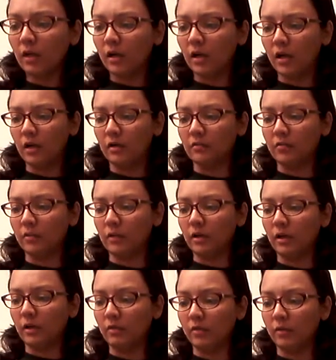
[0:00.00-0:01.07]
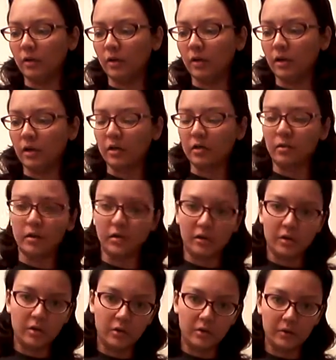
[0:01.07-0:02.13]
oil, argan oil,
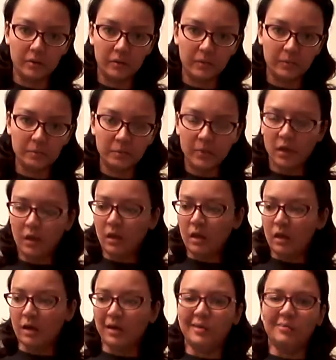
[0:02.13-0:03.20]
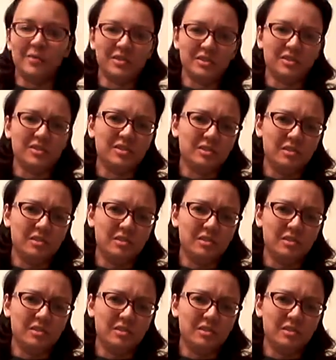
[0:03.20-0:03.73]
and coconut oil. It's just